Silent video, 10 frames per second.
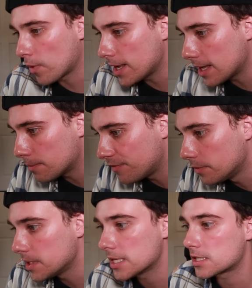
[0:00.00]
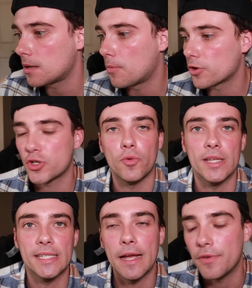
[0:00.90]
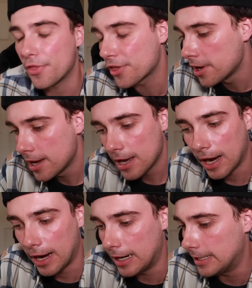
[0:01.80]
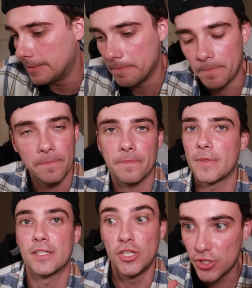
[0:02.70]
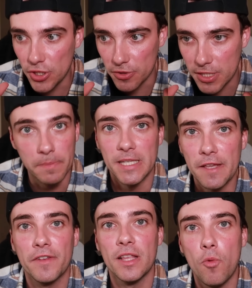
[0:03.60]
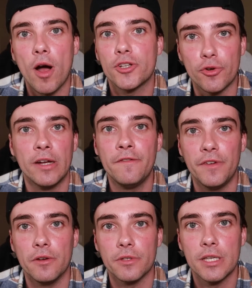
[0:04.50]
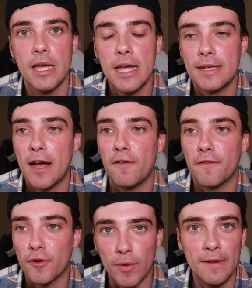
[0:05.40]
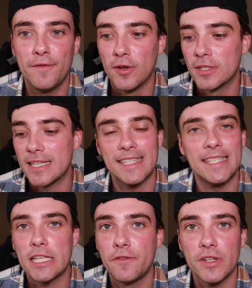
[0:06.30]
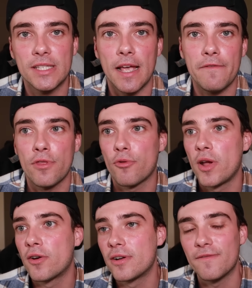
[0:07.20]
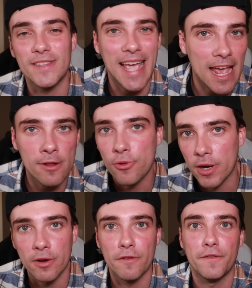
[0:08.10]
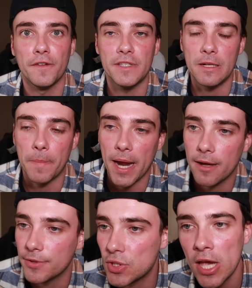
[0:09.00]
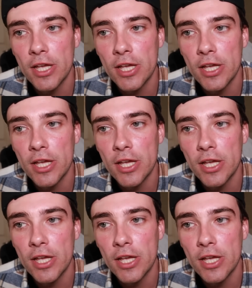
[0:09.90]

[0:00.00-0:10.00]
Right, and I'm filming this on March 27th, to specifically watch Greenfield. Now, Greenfield, 6'7", 310, 315 pounds,